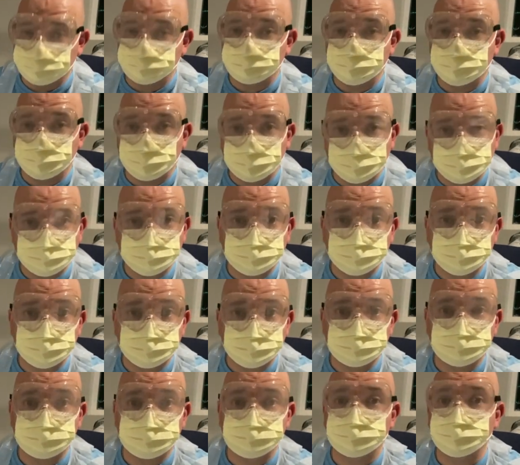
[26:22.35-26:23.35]
the
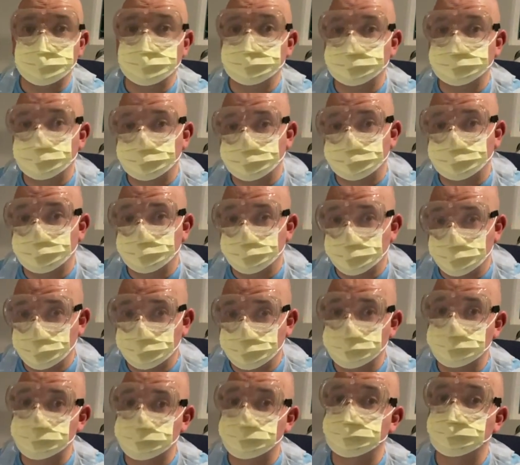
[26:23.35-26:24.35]
iodine, let it sit for a
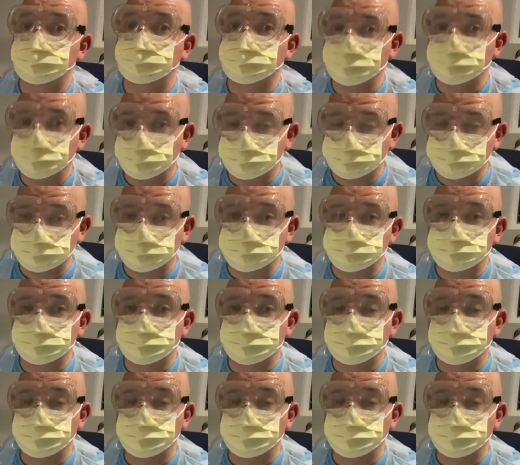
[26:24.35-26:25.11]
minute, rinse.